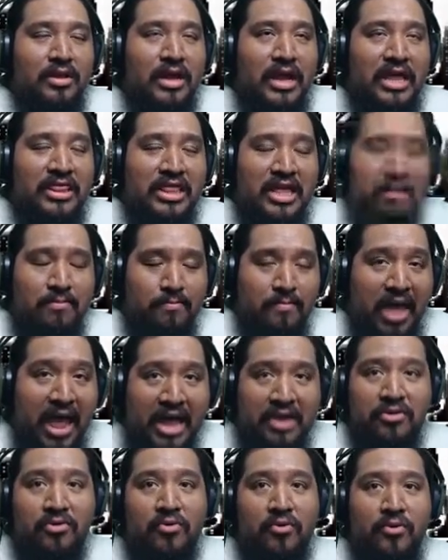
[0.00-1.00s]
and then
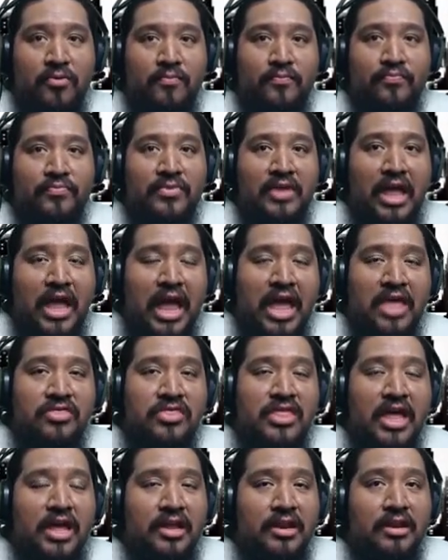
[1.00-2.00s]
manual, and
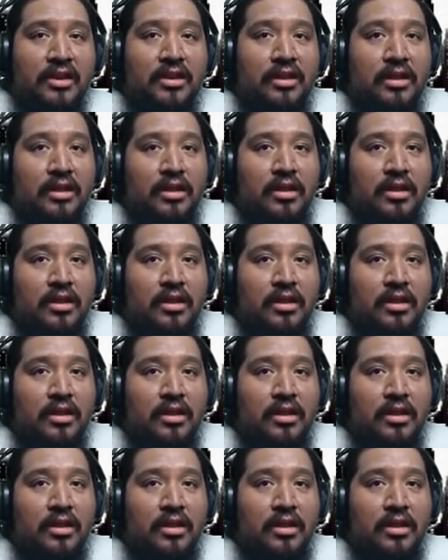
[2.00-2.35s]
then